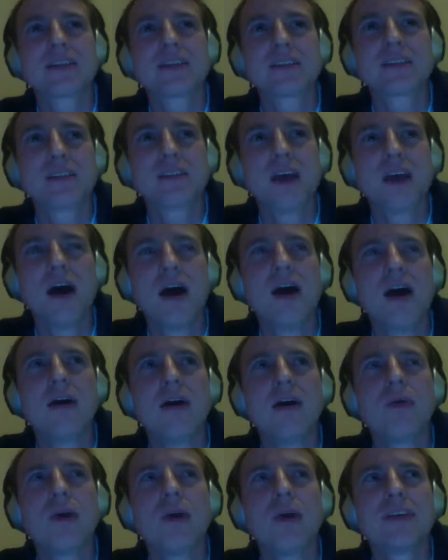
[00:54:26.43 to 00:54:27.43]

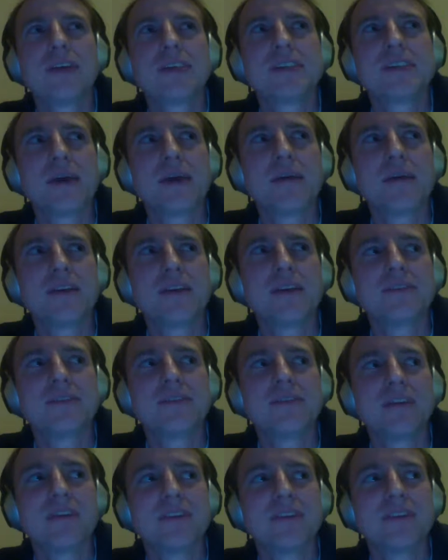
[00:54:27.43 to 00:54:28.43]
What else is happening in
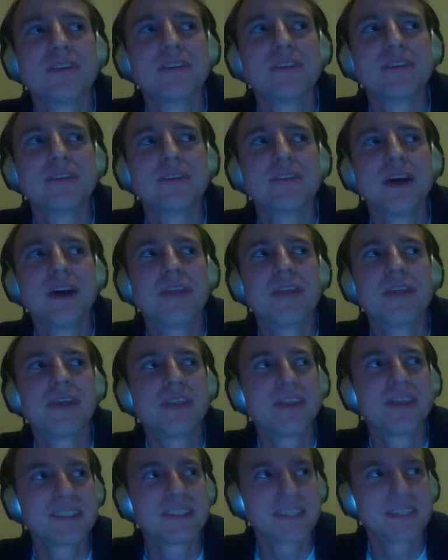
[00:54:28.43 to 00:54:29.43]
Survivor Series? I think
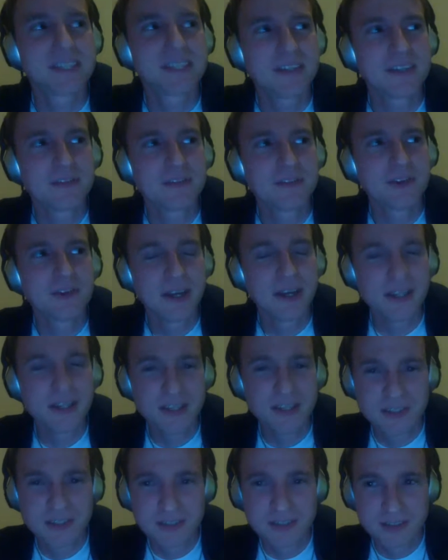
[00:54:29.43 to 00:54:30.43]
that's it, right?